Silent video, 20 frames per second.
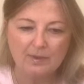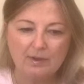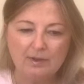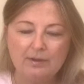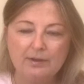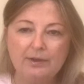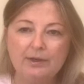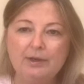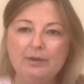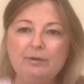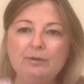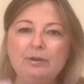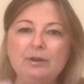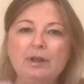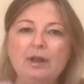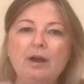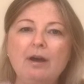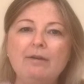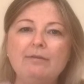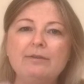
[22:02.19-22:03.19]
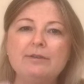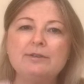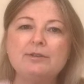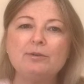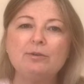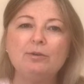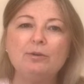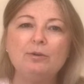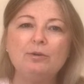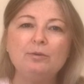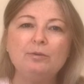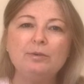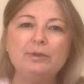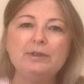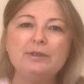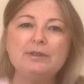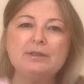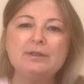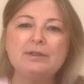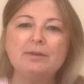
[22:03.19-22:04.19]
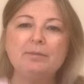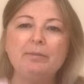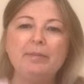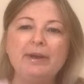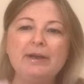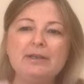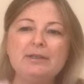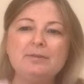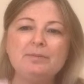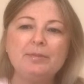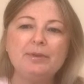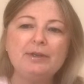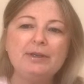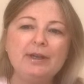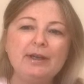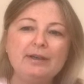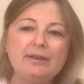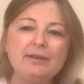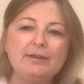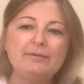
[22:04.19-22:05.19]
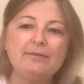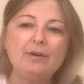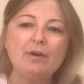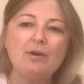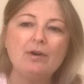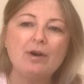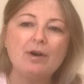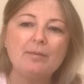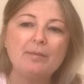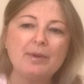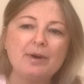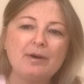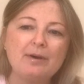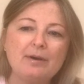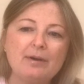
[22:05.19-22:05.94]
And you know, love is always the best protective armor